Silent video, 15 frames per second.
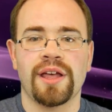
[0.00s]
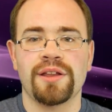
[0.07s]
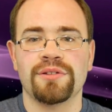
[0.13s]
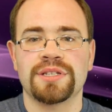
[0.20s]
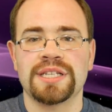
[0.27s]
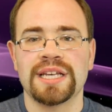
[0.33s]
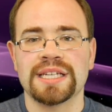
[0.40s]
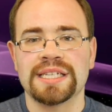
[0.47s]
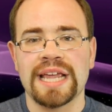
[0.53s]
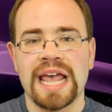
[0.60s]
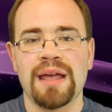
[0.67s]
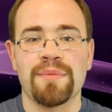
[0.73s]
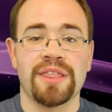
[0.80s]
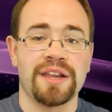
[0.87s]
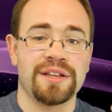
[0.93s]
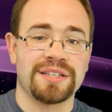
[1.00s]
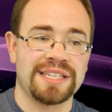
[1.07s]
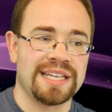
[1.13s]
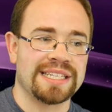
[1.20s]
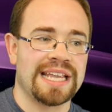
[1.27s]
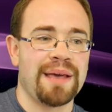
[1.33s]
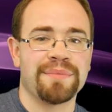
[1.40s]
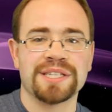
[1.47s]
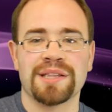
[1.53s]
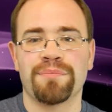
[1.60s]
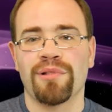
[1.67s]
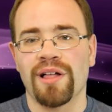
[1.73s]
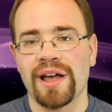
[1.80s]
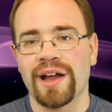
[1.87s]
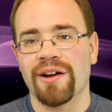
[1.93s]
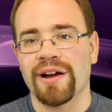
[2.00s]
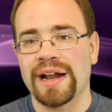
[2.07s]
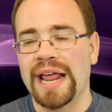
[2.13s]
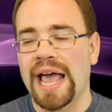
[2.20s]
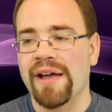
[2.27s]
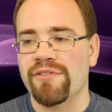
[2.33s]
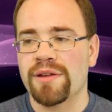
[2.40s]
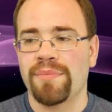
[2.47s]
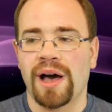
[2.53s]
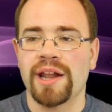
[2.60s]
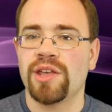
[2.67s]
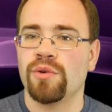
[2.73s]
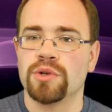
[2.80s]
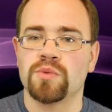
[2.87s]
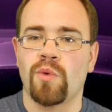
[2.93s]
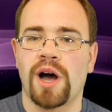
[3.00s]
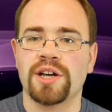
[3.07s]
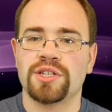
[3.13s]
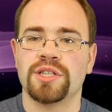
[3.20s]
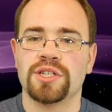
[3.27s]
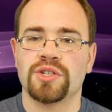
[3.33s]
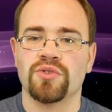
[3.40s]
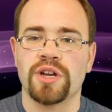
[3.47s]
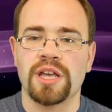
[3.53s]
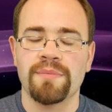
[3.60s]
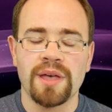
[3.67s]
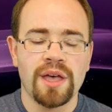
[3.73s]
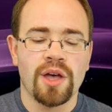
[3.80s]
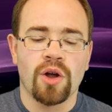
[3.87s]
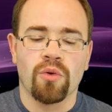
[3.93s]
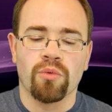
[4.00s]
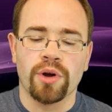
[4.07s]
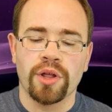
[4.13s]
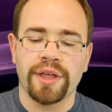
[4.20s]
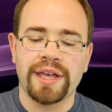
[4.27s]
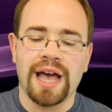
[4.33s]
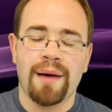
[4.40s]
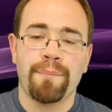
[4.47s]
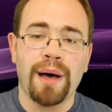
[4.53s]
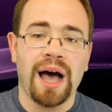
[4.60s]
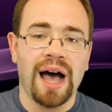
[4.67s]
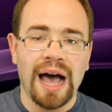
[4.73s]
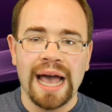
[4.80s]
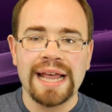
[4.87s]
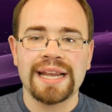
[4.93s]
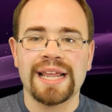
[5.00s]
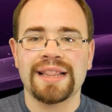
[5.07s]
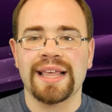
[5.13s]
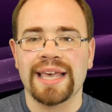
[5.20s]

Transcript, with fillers: and you see his name and then you see his name as the player, and everybody who was watching the stream really got behind it.